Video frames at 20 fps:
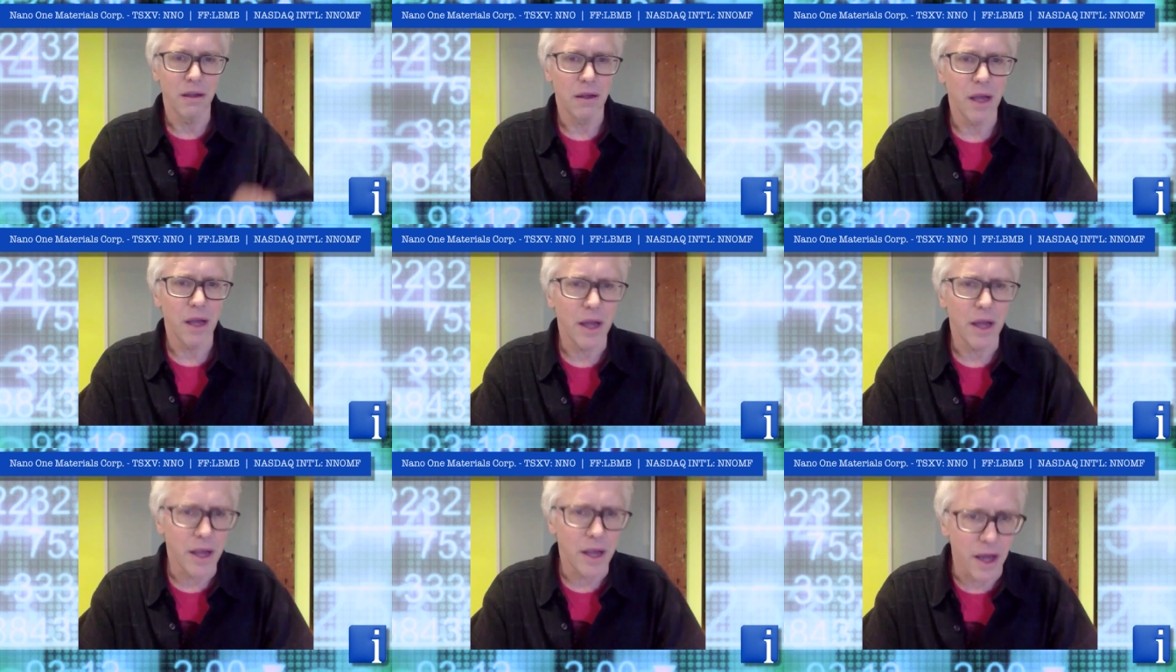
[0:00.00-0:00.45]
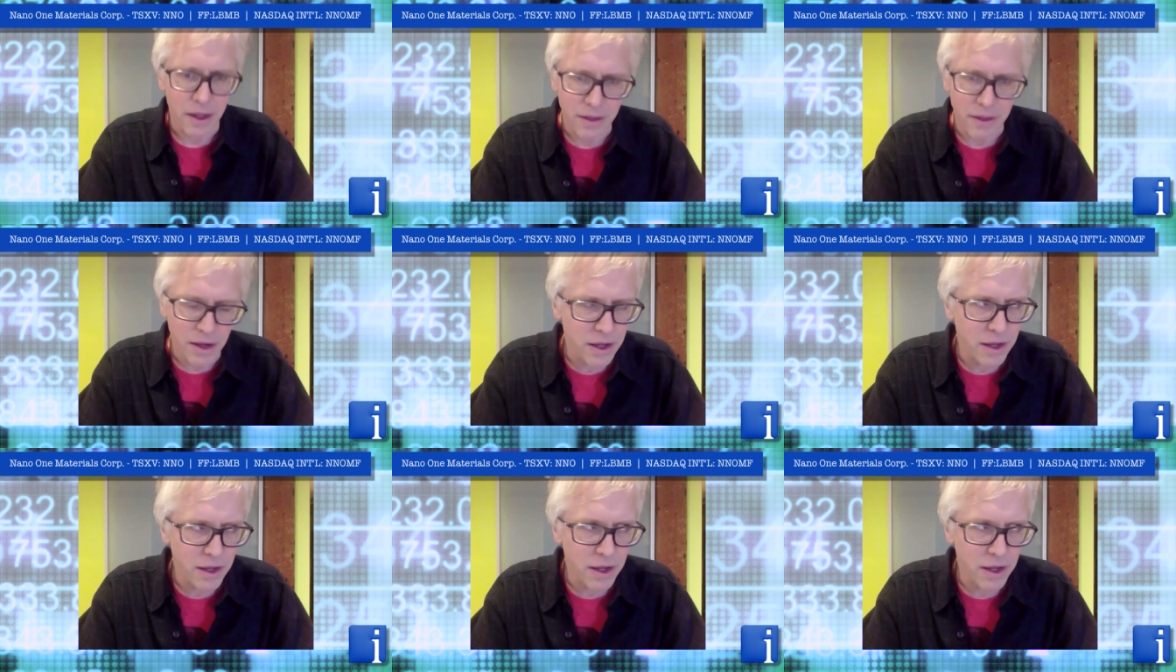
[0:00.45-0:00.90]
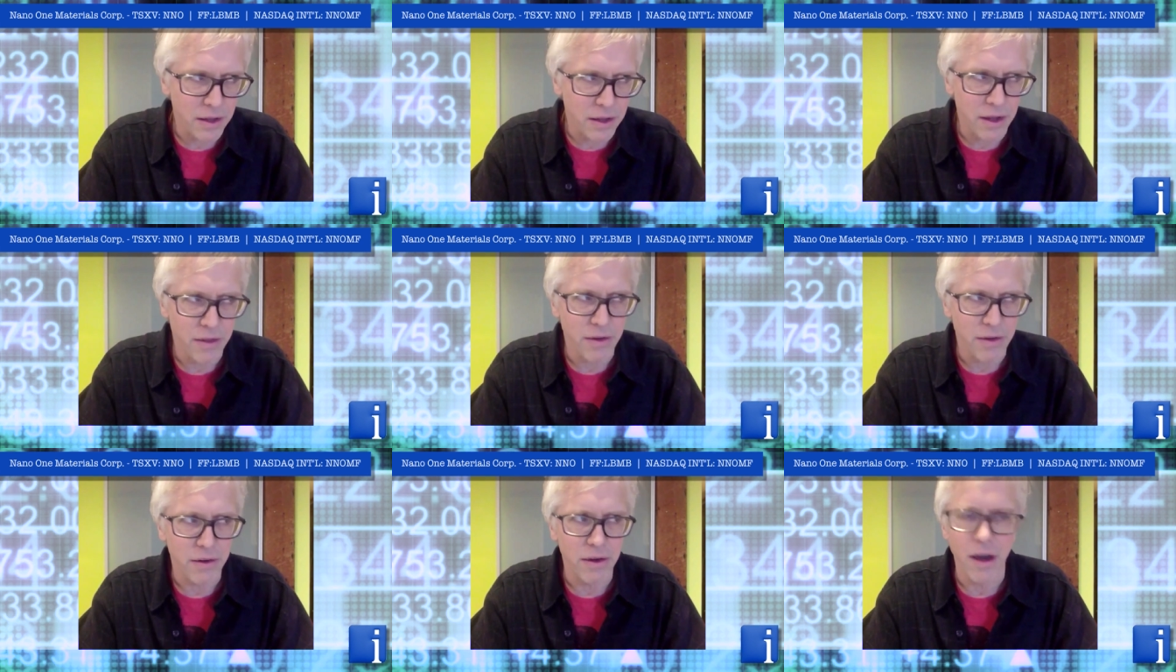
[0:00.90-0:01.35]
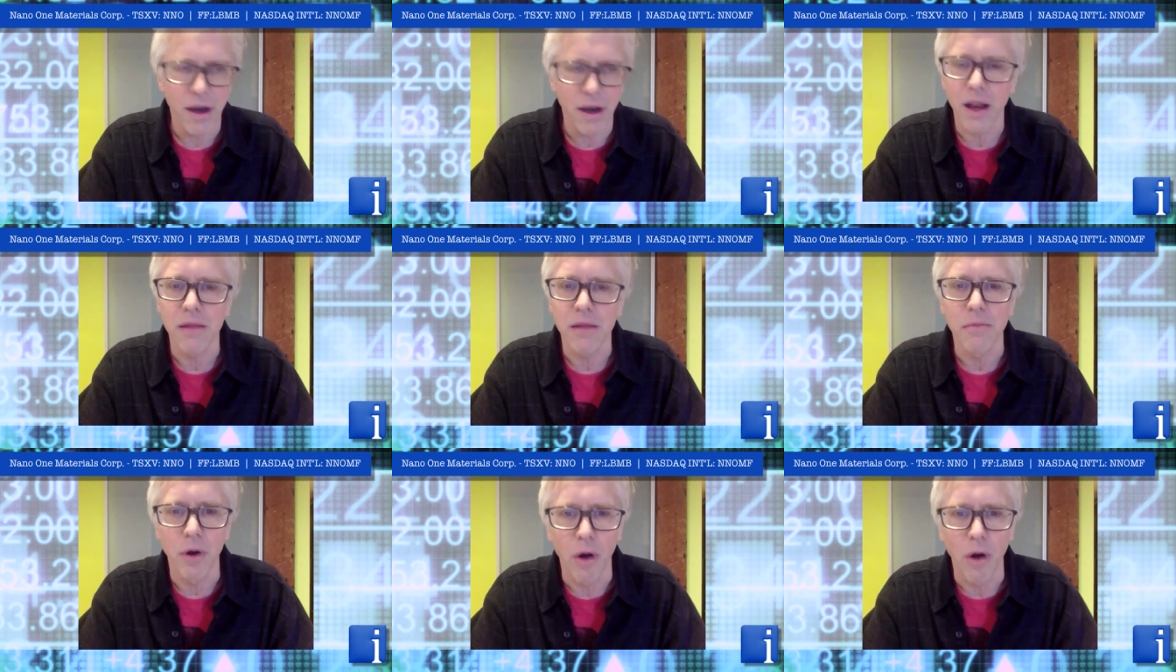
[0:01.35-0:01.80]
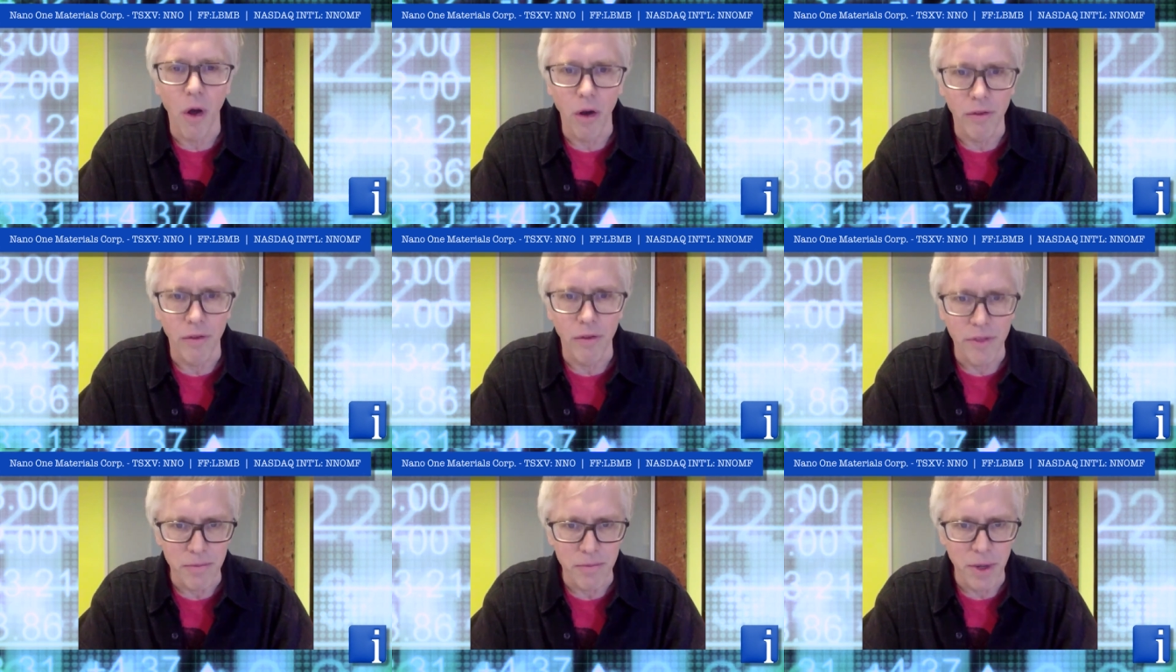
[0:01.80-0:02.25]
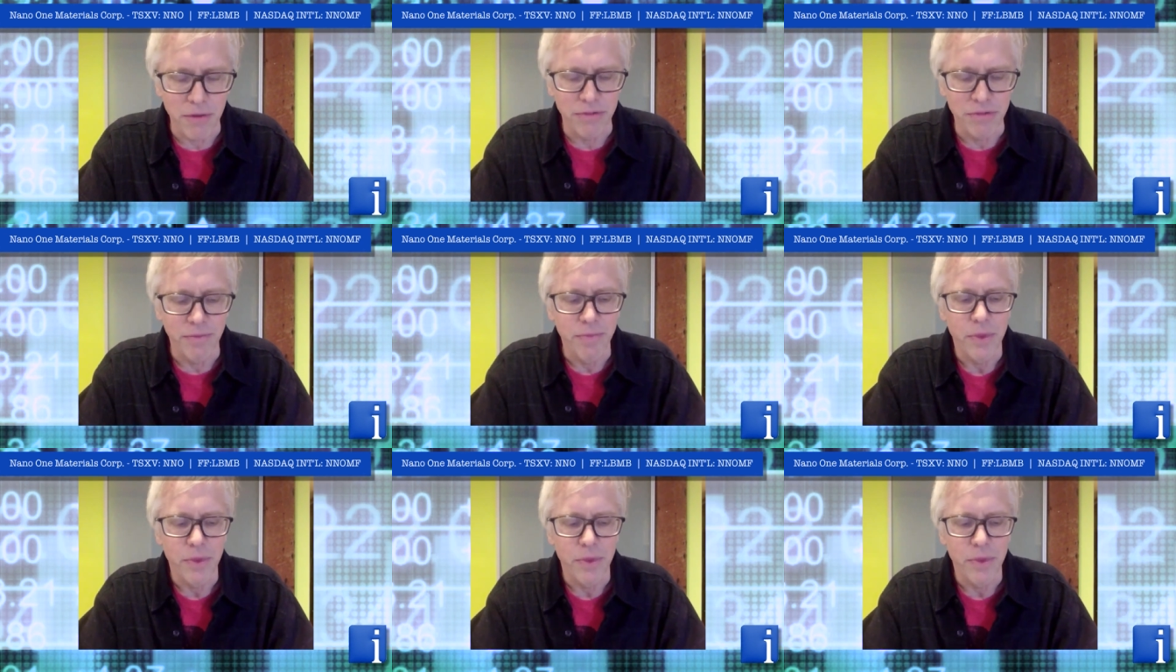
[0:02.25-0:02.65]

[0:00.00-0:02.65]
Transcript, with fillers: Yeah, yeah, and and, and the, none of them are all of the above